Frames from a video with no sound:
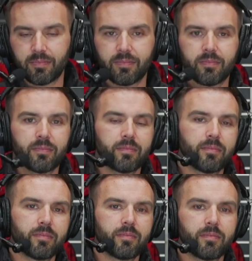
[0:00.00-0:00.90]

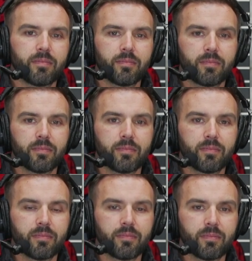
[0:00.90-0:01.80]

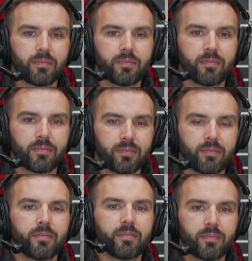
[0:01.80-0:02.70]

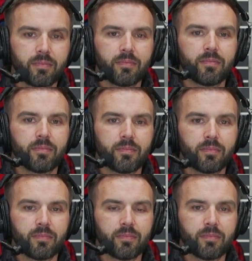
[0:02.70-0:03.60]

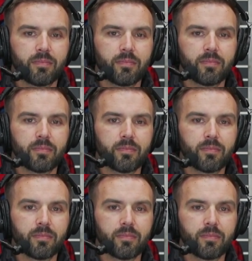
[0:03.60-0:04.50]

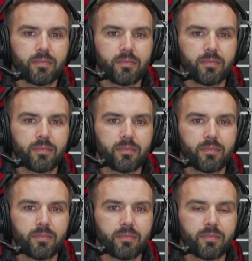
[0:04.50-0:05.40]

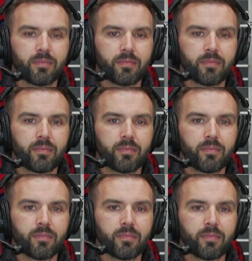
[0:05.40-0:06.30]

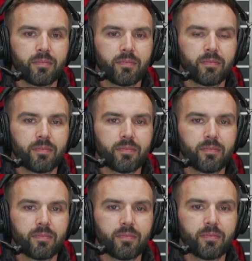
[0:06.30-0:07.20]

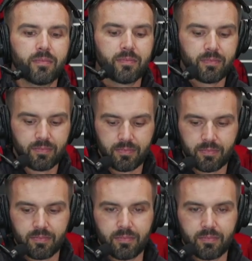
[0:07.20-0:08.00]
No words are spoken by the person on screen.